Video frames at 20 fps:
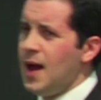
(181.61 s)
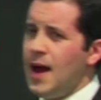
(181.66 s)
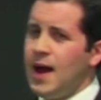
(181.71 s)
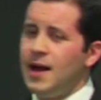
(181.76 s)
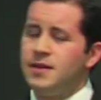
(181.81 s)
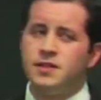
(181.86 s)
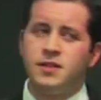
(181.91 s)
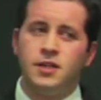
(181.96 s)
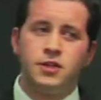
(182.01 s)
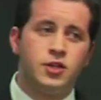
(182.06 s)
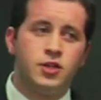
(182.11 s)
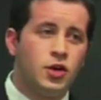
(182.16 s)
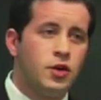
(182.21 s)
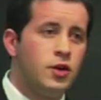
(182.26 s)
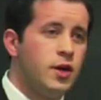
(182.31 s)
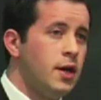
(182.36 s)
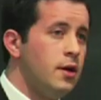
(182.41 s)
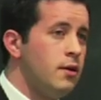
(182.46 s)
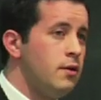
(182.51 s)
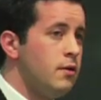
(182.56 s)
as an
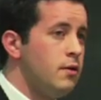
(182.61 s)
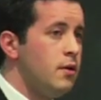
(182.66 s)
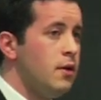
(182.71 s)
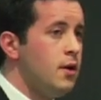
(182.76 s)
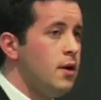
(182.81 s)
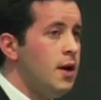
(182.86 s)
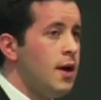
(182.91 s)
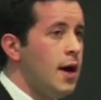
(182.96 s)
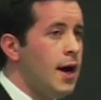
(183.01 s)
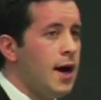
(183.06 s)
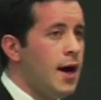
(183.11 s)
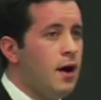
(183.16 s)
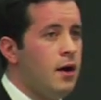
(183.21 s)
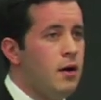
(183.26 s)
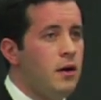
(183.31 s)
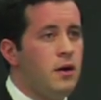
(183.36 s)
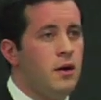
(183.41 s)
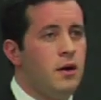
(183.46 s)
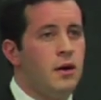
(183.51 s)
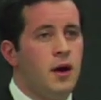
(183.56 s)
attorney,
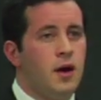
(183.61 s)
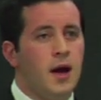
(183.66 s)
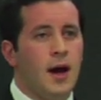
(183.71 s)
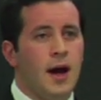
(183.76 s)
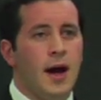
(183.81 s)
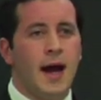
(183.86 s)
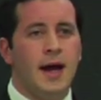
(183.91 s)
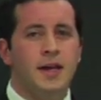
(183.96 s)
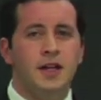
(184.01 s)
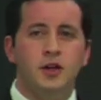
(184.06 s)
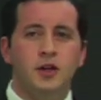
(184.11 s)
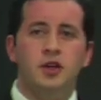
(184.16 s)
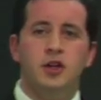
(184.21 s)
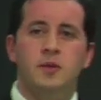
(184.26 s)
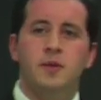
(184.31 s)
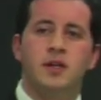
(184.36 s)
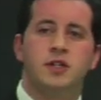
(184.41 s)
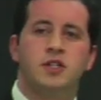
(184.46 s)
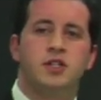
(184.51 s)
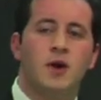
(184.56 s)
I need you to
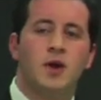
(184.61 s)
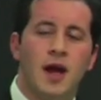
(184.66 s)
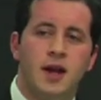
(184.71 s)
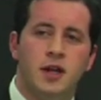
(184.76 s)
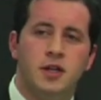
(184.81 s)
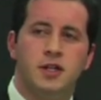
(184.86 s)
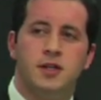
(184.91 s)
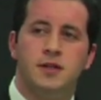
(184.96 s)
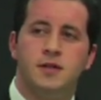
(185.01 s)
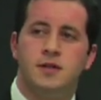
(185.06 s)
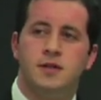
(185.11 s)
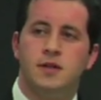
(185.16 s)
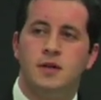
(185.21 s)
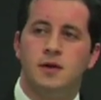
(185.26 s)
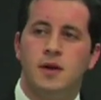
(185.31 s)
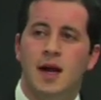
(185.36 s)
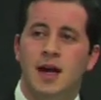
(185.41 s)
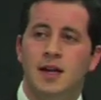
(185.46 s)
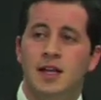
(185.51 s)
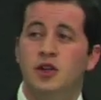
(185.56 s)
be a strategist.
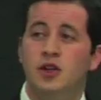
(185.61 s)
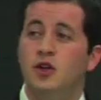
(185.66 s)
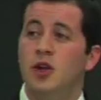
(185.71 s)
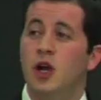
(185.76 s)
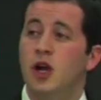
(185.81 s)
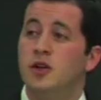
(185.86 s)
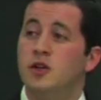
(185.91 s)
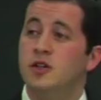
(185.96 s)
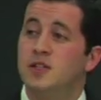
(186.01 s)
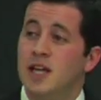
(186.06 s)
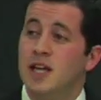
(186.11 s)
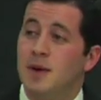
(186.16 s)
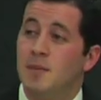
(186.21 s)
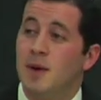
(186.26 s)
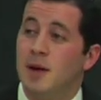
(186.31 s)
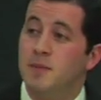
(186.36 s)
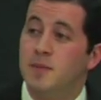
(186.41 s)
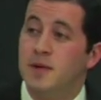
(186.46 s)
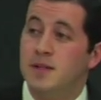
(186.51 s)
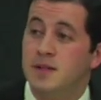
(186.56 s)
I need you to understand
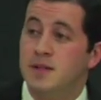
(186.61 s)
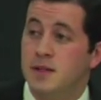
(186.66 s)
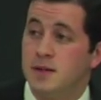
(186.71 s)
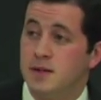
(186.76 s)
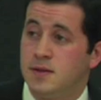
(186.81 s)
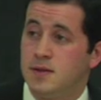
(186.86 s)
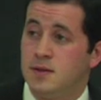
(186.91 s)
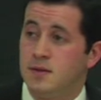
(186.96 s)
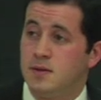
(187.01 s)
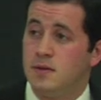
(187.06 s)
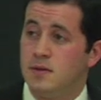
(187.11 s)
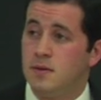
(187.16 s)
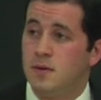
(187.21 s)
my business.